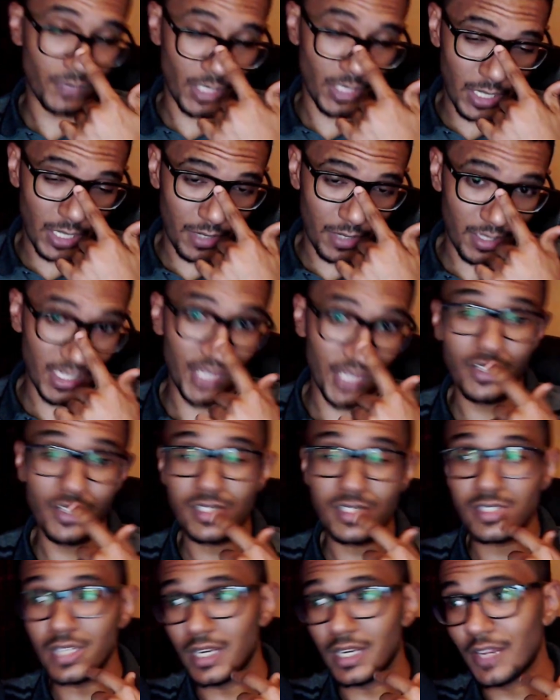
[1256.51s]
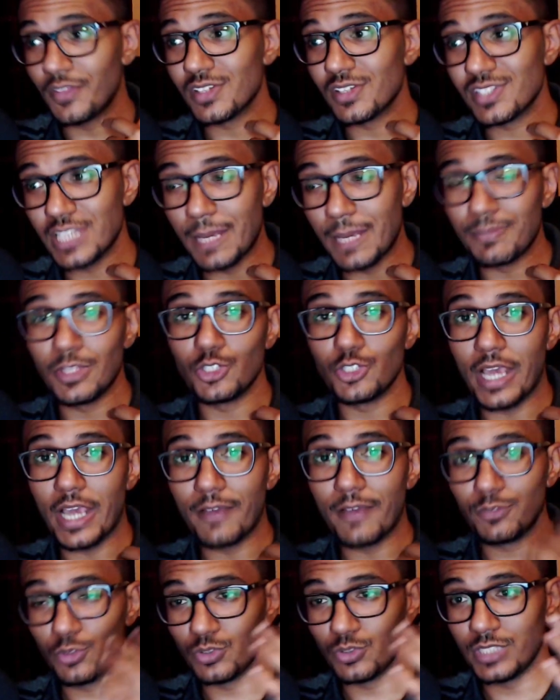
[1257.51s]
another another step that you
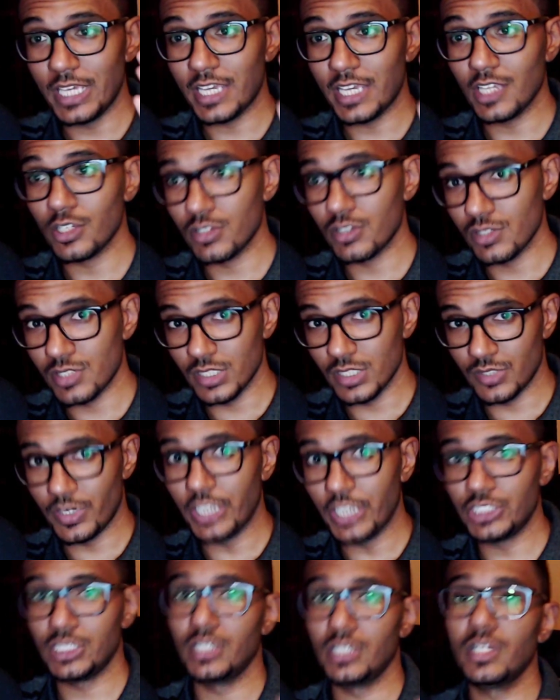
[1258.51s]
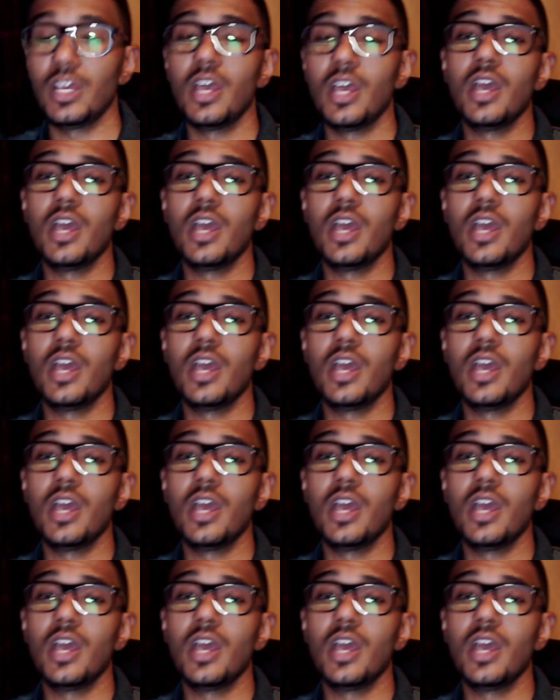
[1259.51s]
have to take in consideration